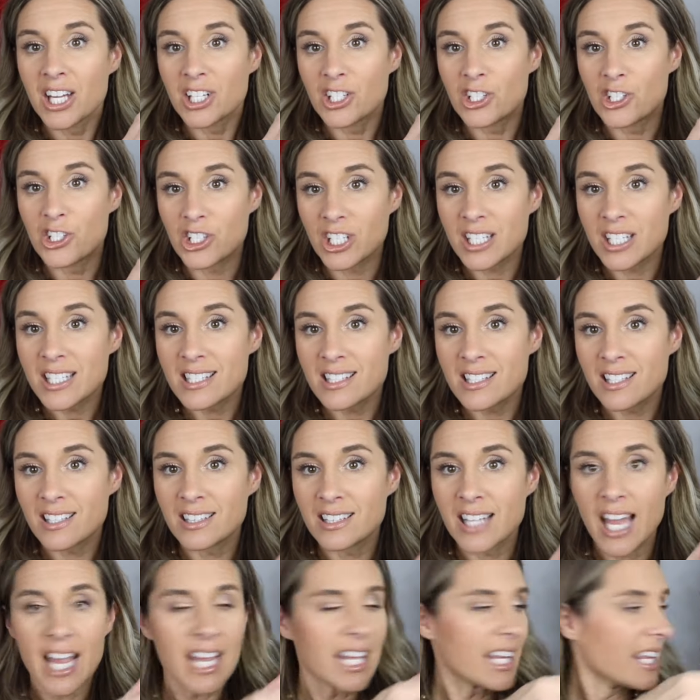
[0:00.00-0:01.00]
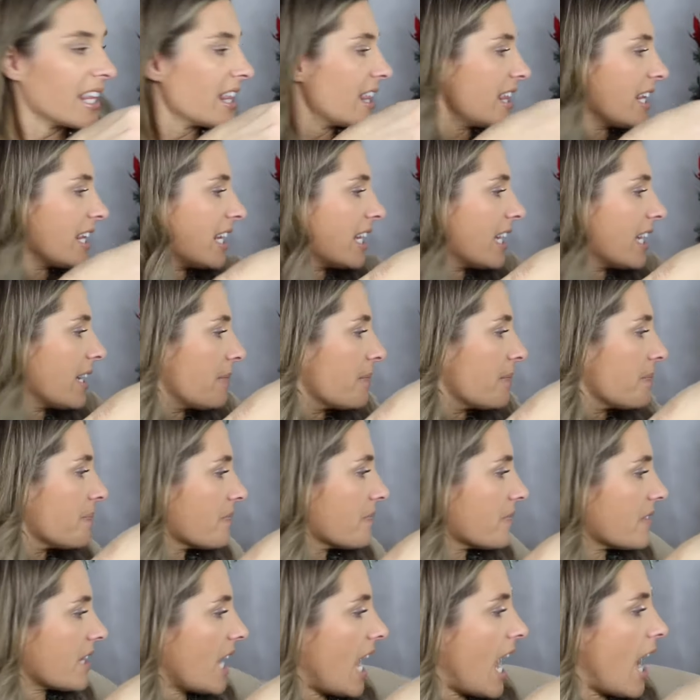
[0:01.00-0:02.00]
Just like the
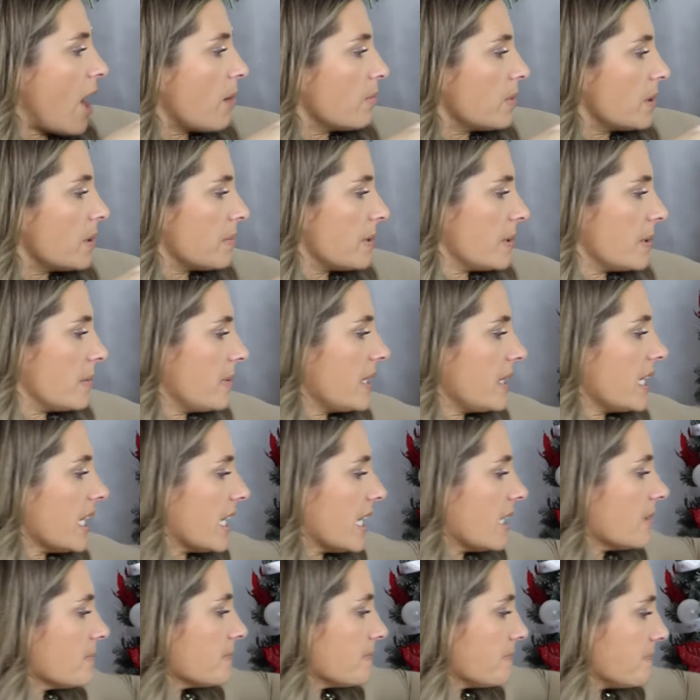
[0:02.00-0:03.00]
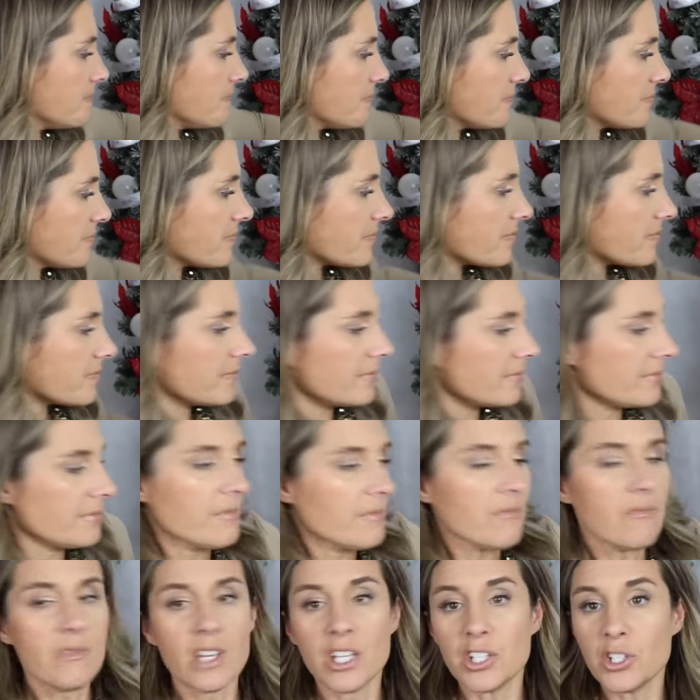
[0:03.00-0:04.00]
Alma B B,
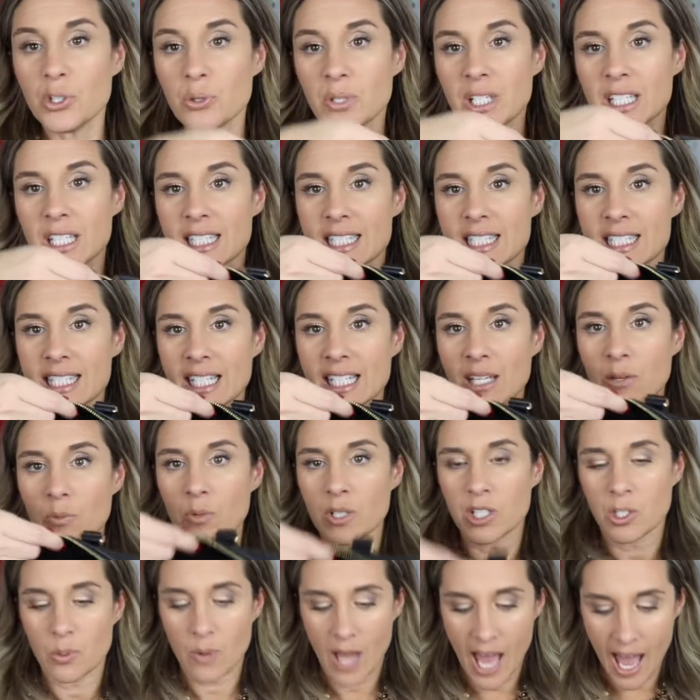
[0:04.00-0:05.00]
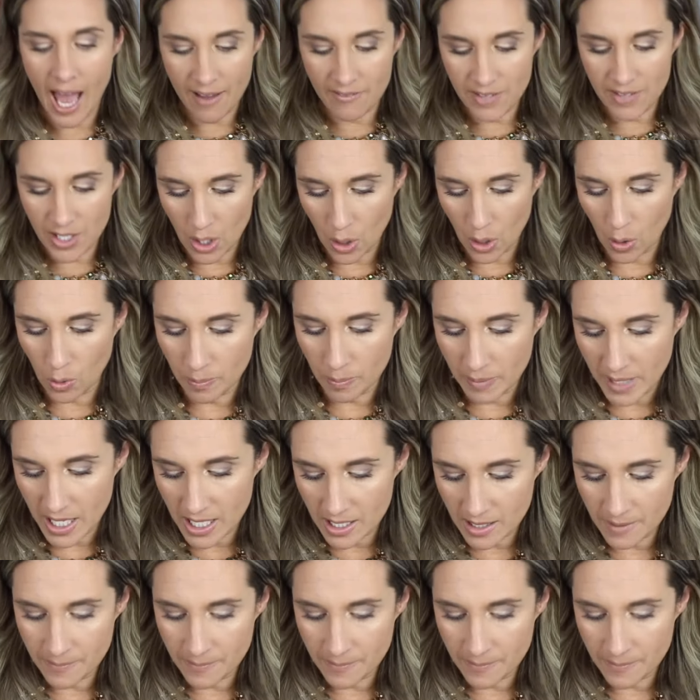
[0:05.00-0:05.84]
you can see when you have it open,